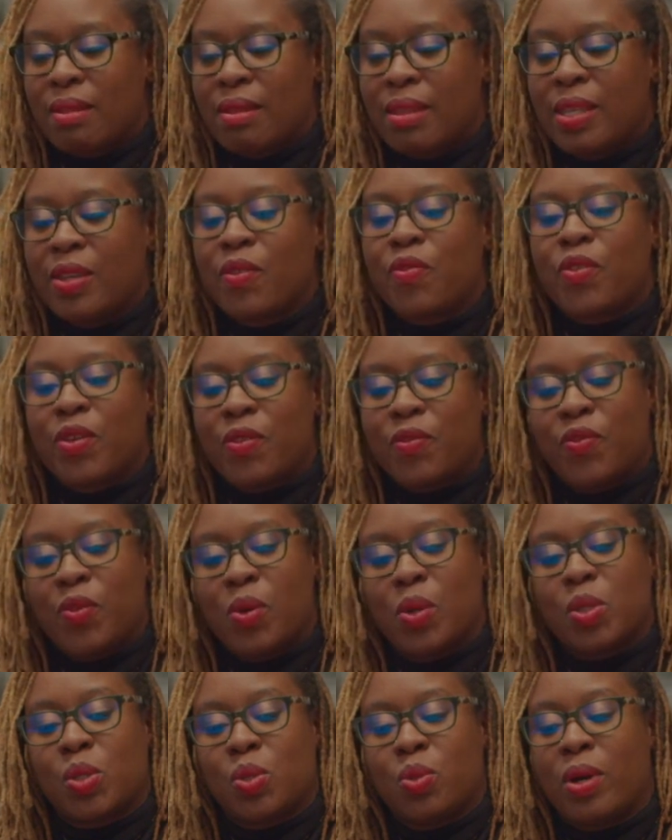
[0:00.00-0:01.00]
different
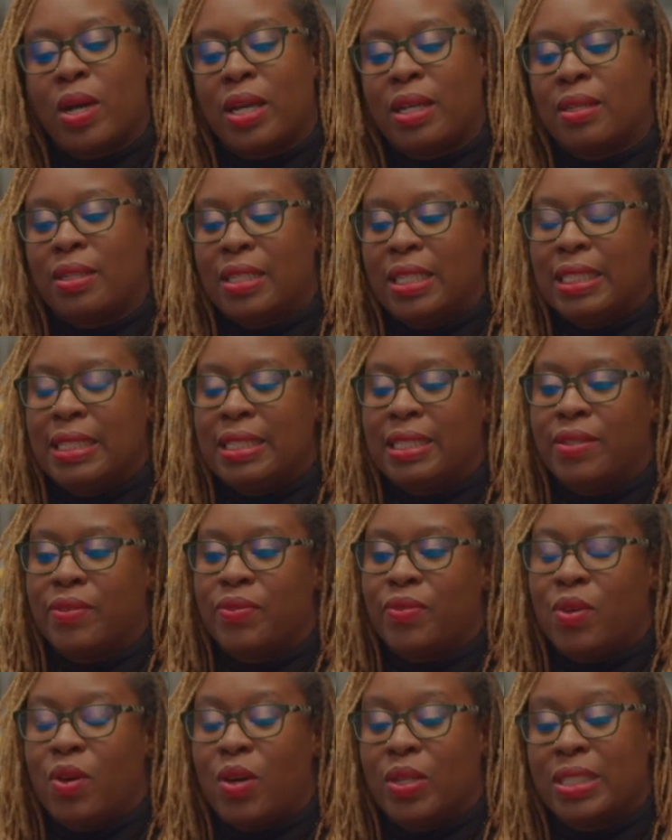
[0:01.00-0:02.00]
folks who are
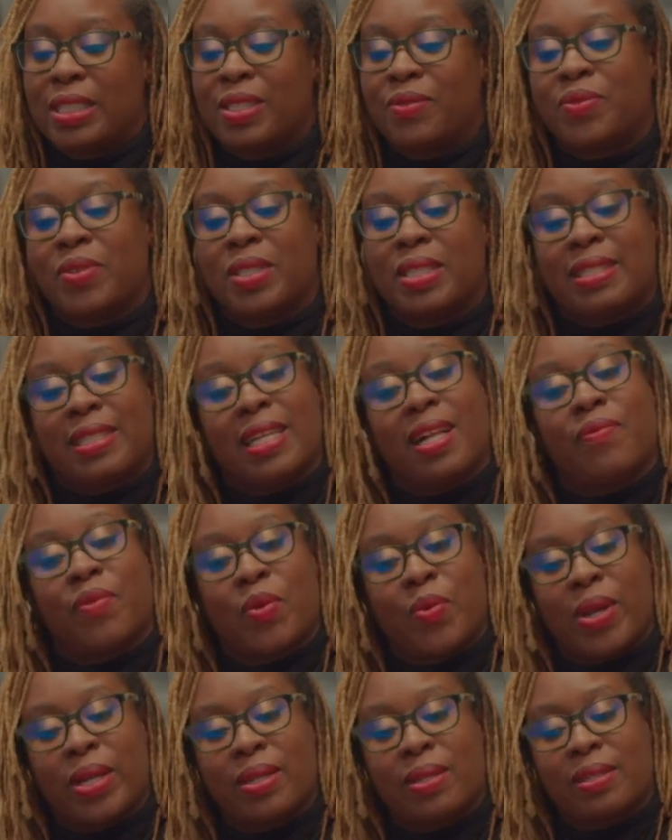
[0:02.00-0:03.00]
on different
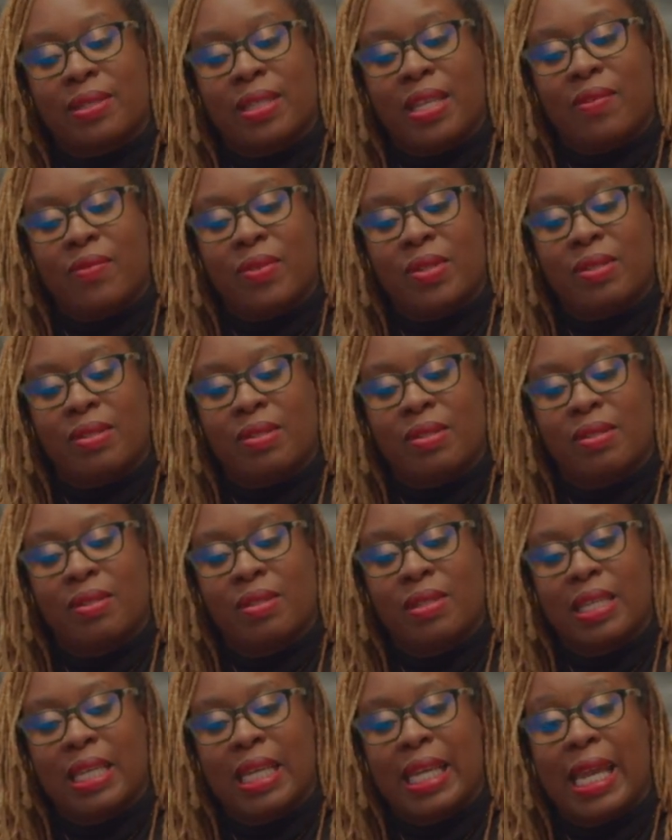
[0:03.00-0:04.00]
self-awareness levels
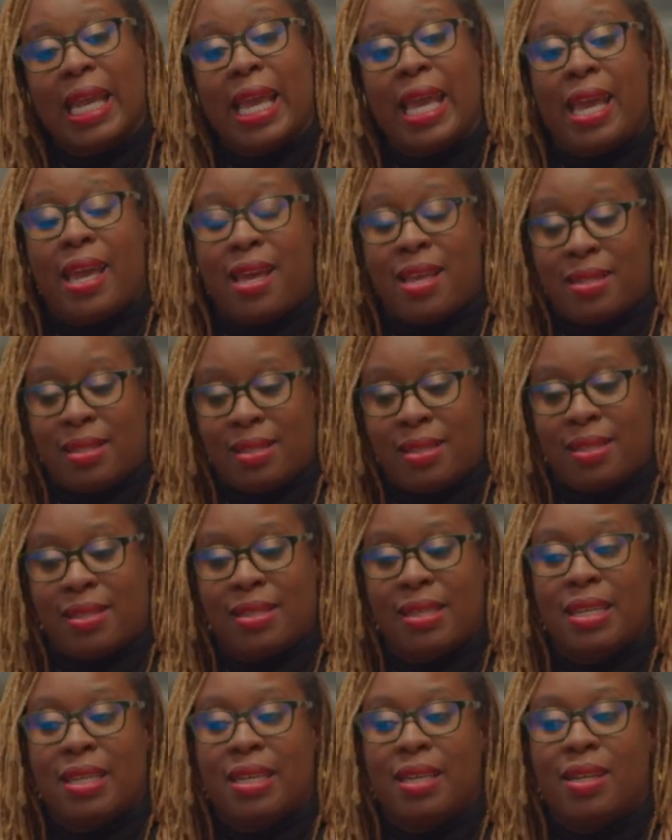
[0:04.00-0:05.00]
and
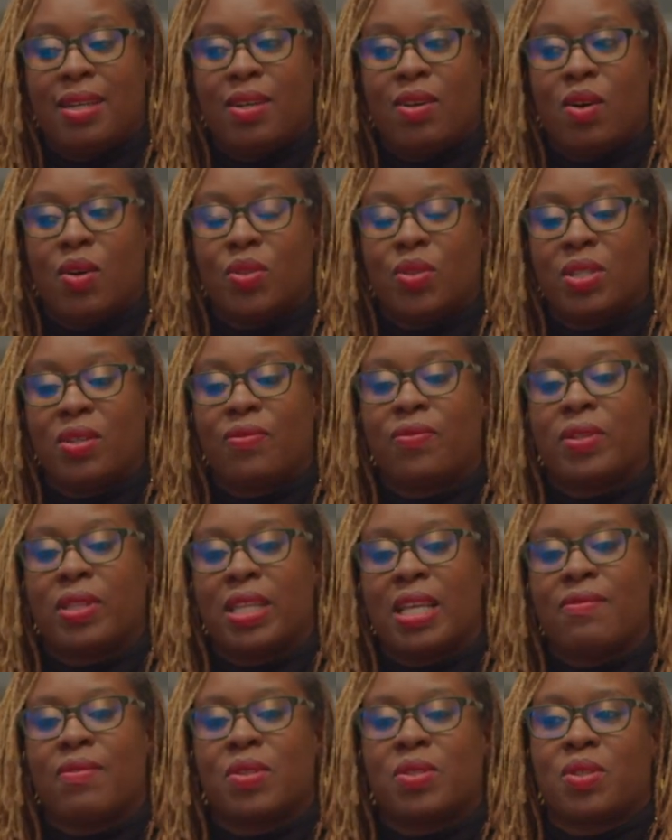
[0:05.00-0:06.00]
on different
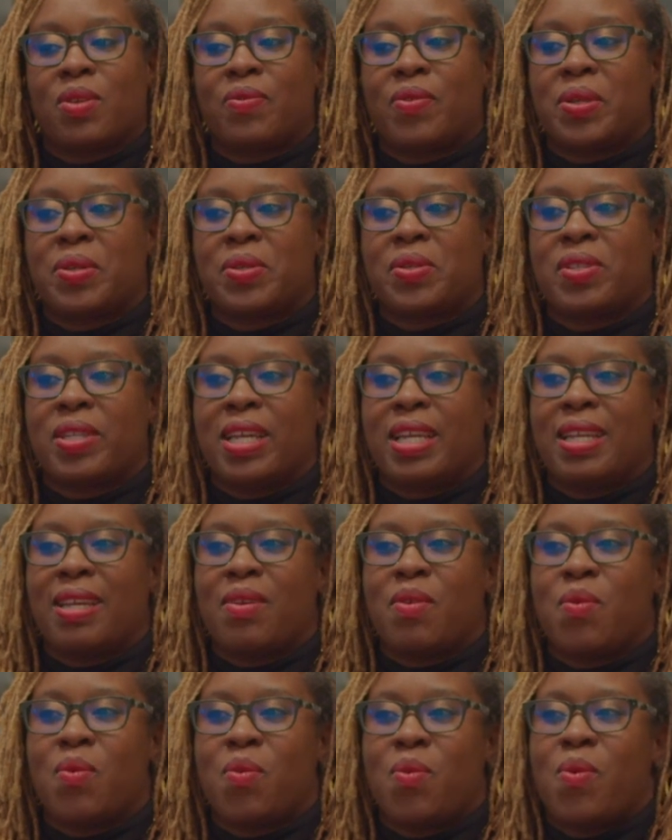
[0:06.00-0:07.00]
levels of
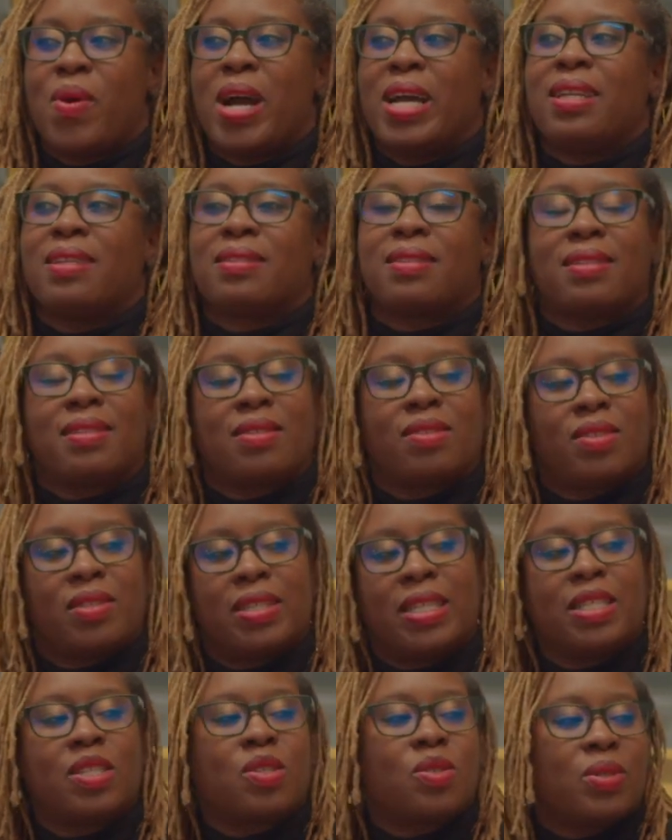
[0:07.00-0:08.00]
understanding why this
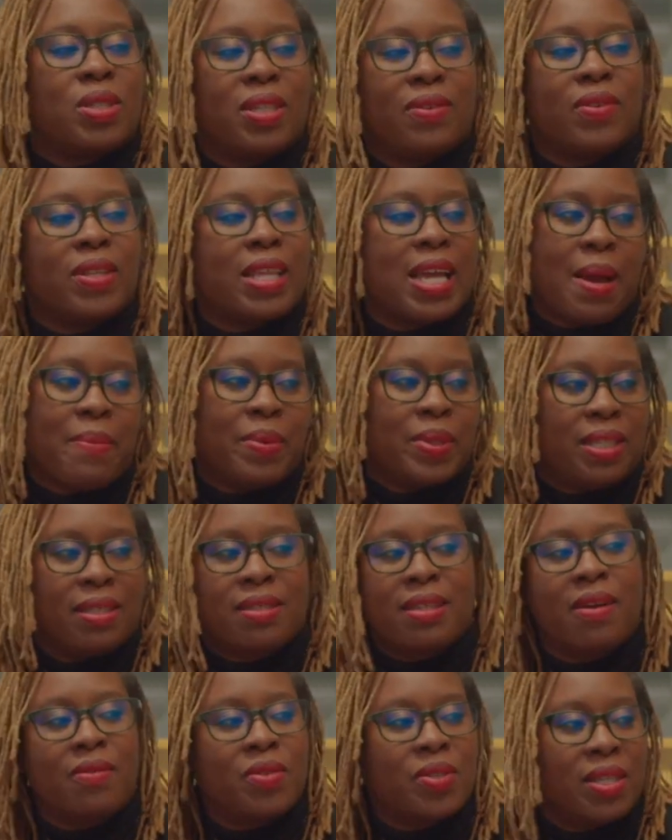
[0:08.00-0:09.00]
should even happen. These
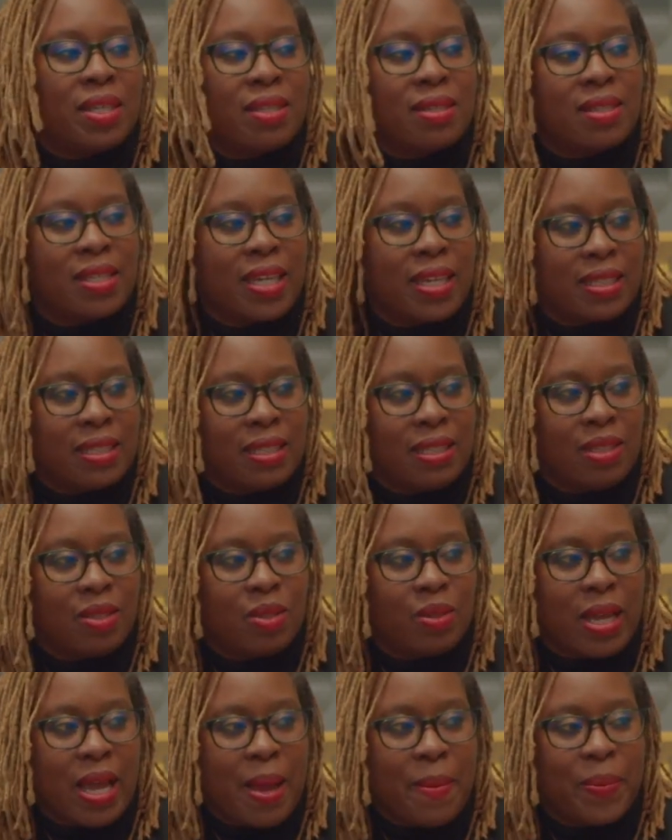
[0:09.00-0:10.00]
conversations actually need
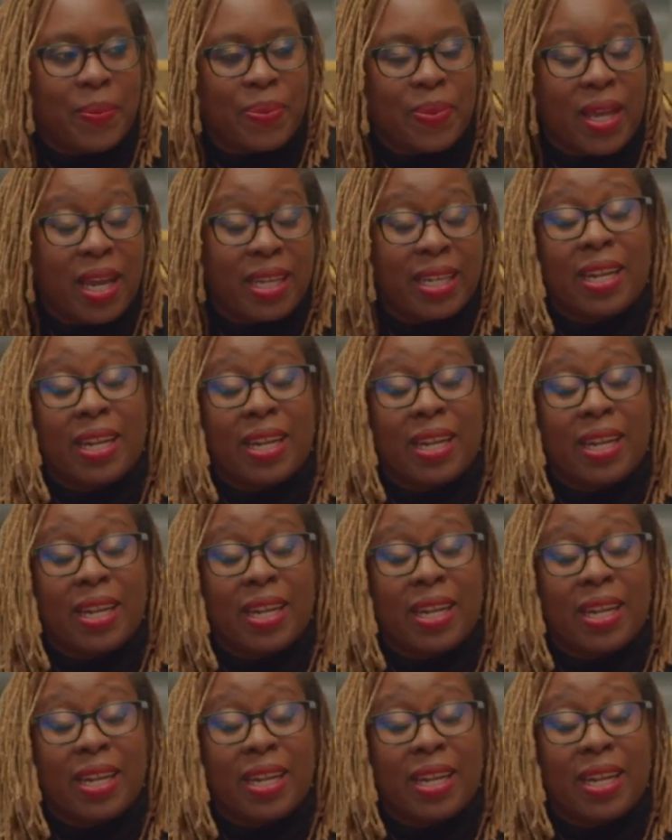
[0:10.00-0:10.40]
to happen. And